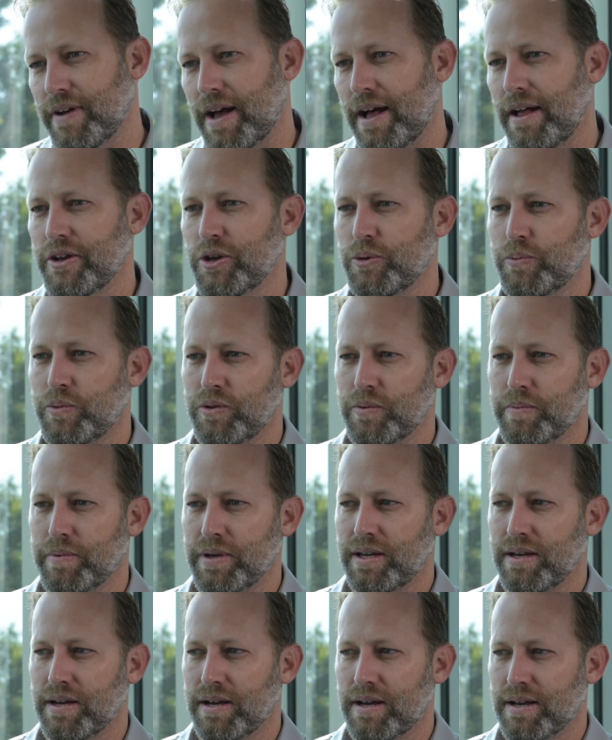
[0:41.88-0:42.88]
valuable
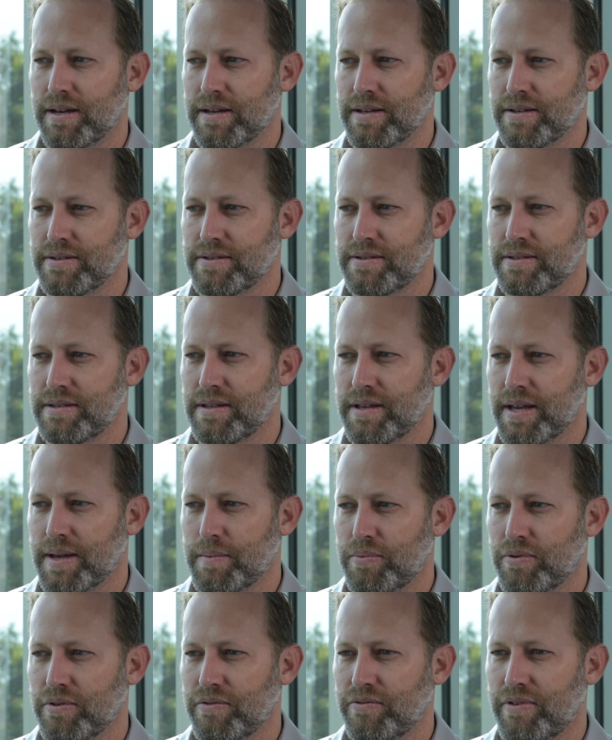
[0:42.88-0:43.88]
because they
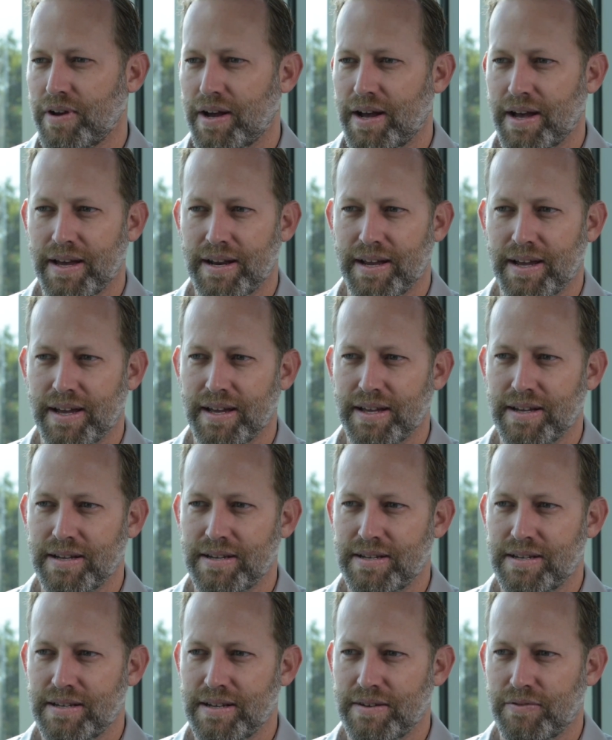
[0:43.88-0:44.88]
provide a
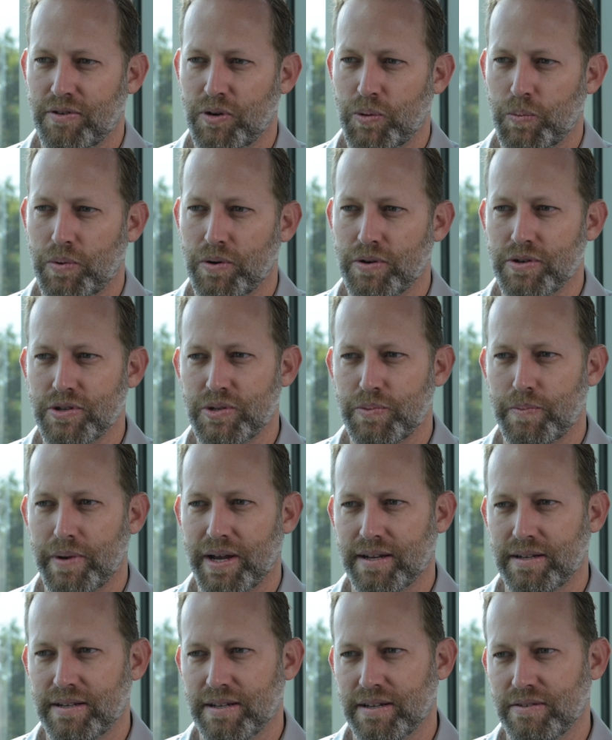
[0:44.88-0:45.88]
different
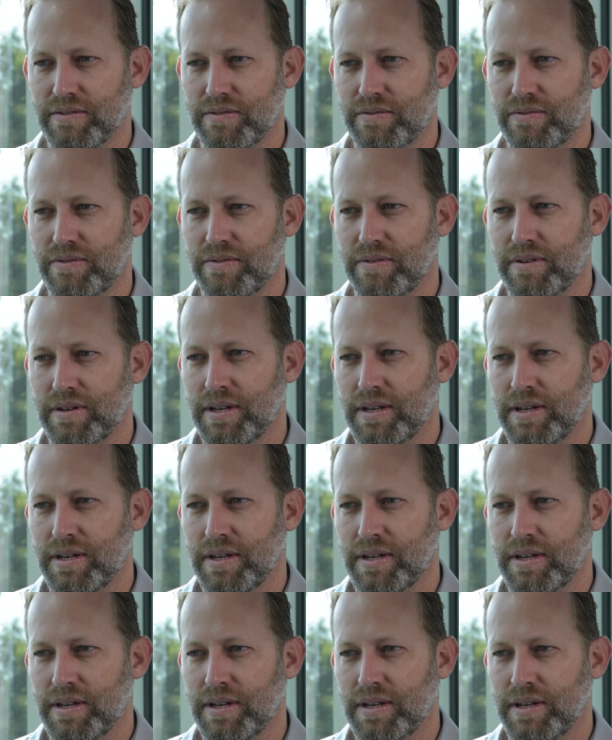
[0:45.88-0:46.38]
perspective